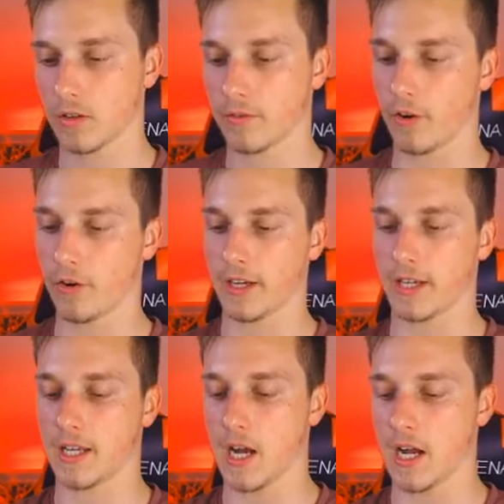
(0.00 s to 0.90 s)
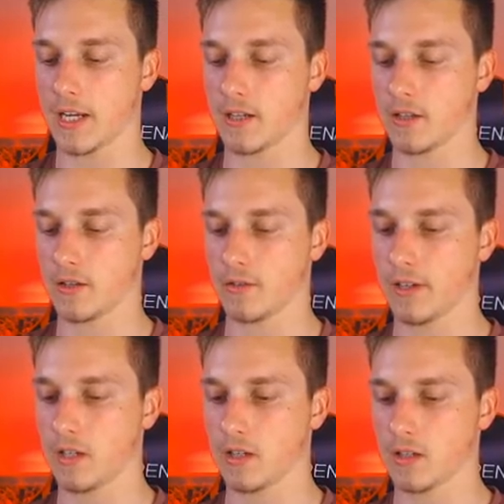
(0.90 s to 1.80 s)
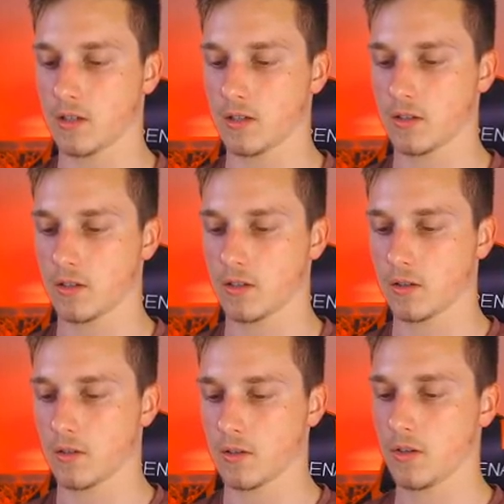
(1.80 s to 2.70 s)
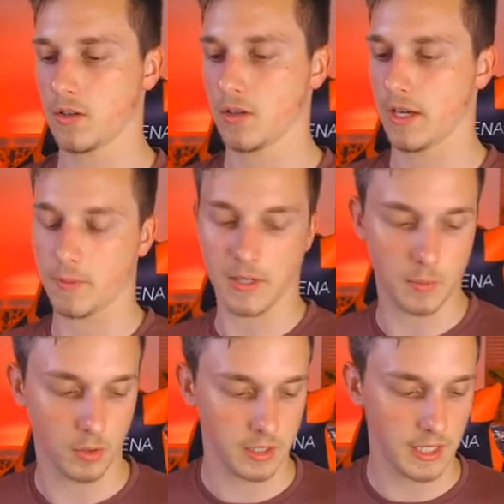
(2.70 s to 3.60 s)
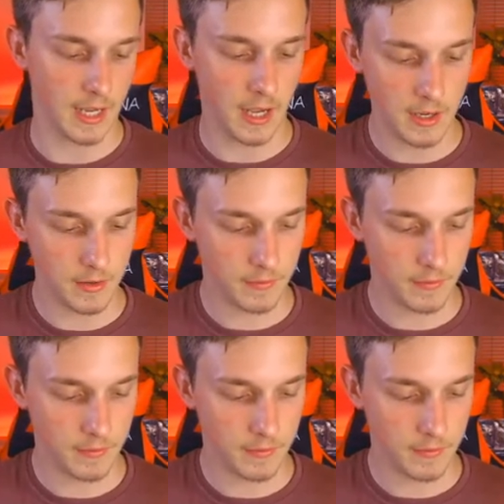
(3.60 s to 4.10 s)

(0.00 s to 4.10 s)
Phoronic Guardian Sphinx. Expendable DAI.